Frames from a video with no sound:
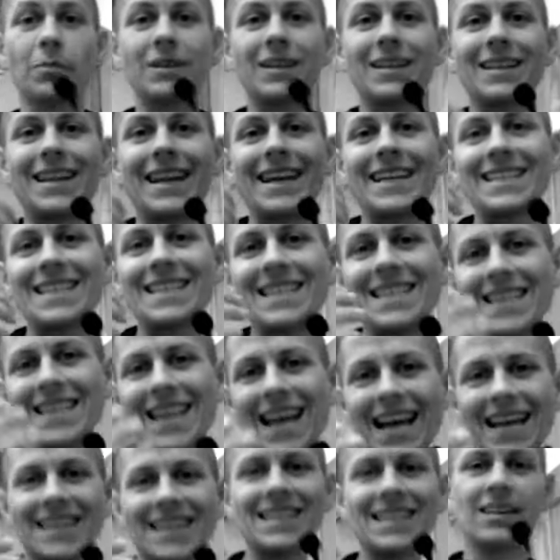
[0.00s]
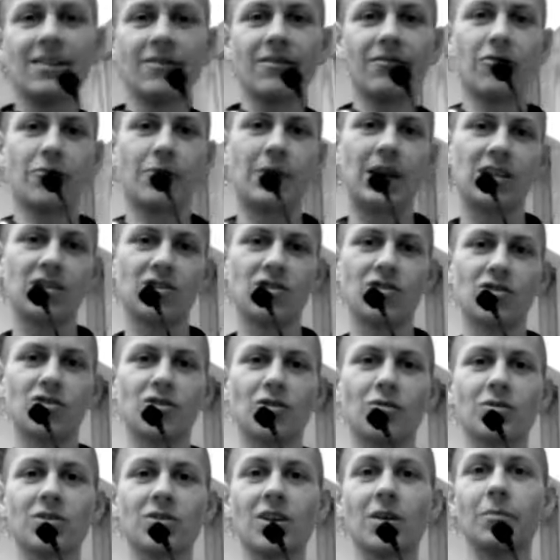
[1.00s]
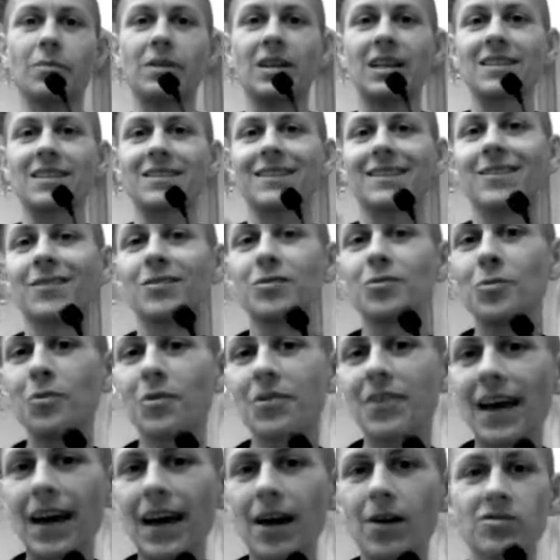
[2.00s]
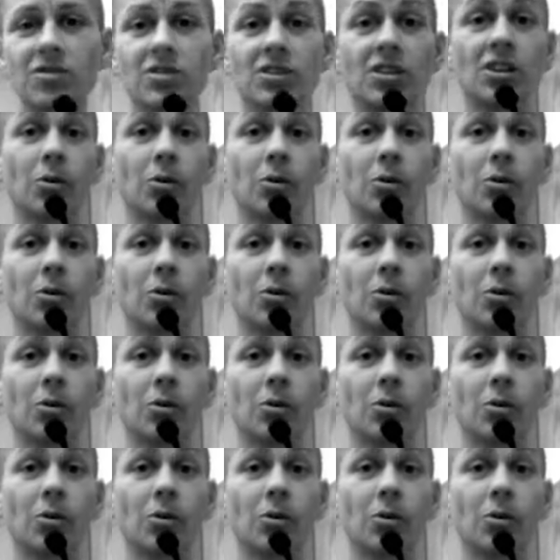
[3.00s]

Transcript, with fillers: and then 1990 information shows up, and next thing you know, 2000.